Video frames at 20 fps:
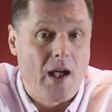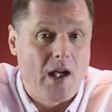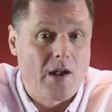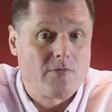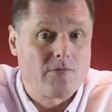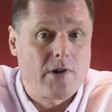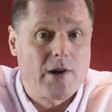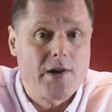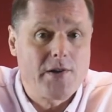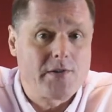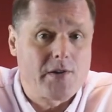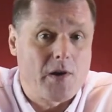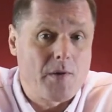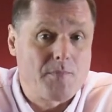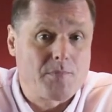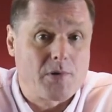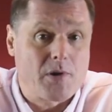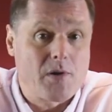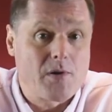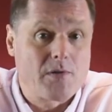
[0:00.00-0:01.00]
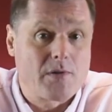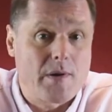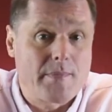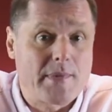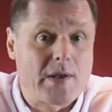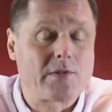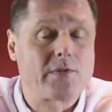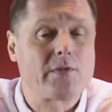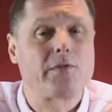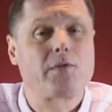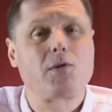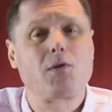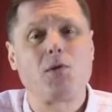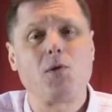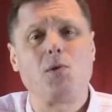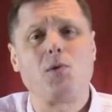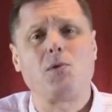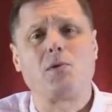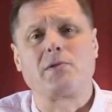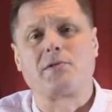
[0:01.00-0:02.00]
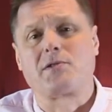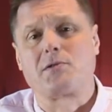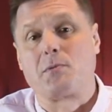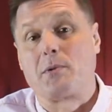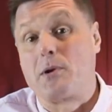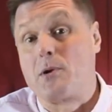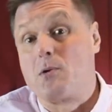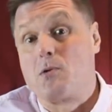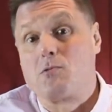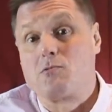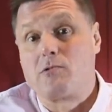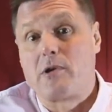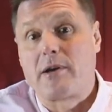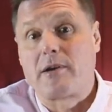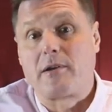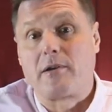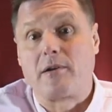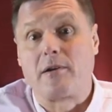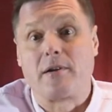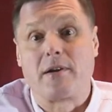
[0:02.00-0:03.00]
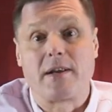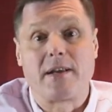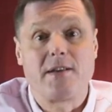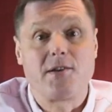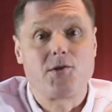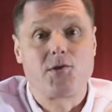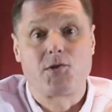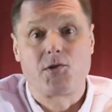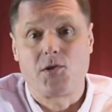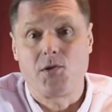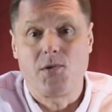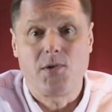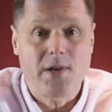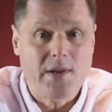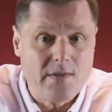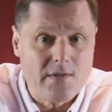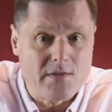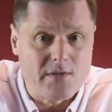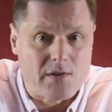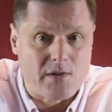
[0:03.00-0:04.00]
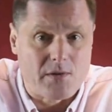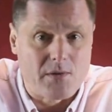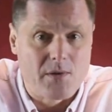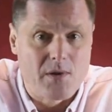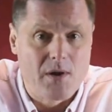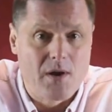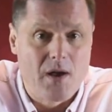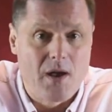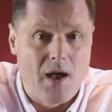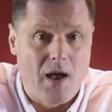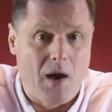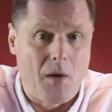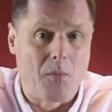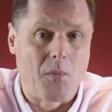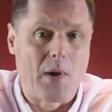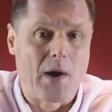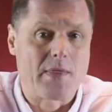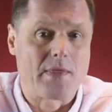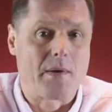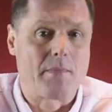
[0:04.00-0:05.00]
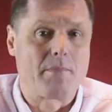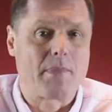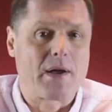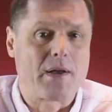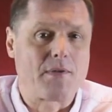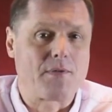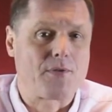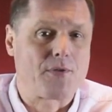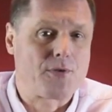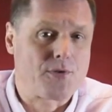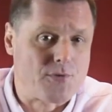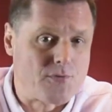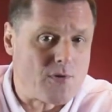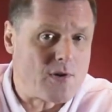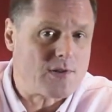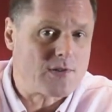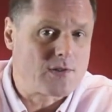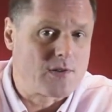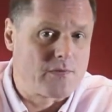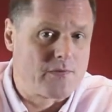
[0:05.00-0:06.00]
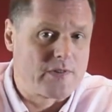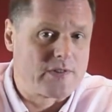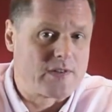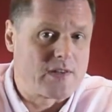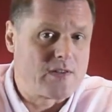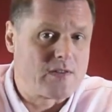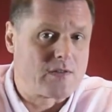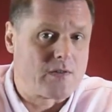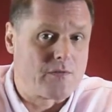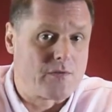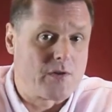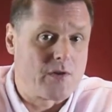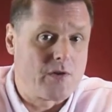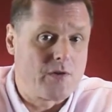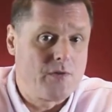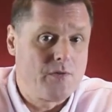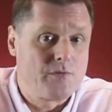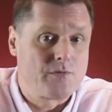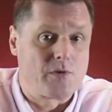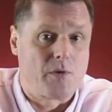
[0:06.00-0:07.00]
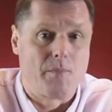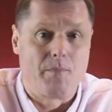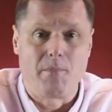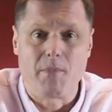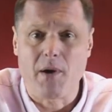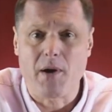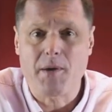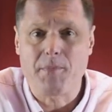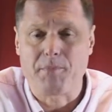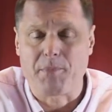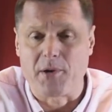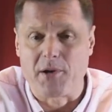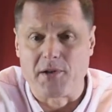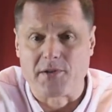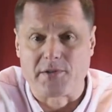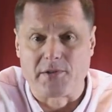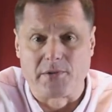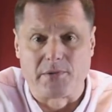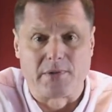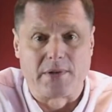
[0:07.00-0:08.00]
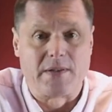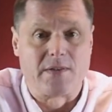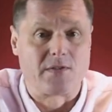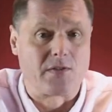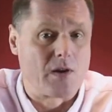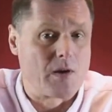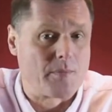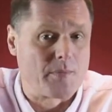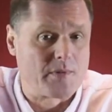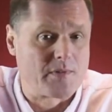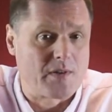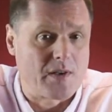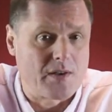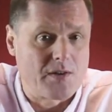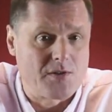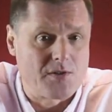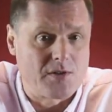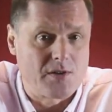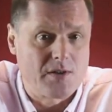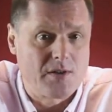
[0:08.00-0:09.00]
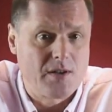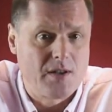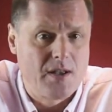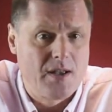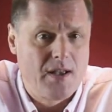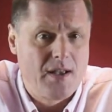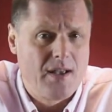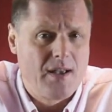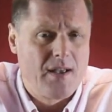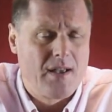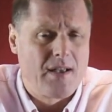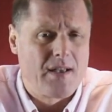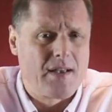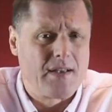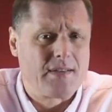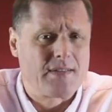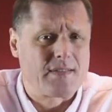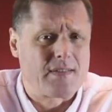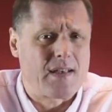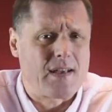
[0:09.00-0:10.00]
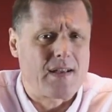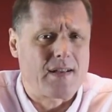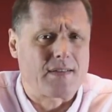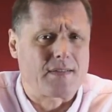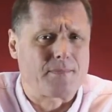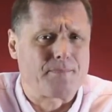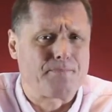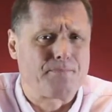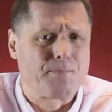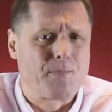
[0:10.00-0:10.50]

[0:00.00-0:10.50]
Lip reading: A radio programme that, of course, we all regularly tune into, and where the main thrust of his interview, from my personal interpretation, is that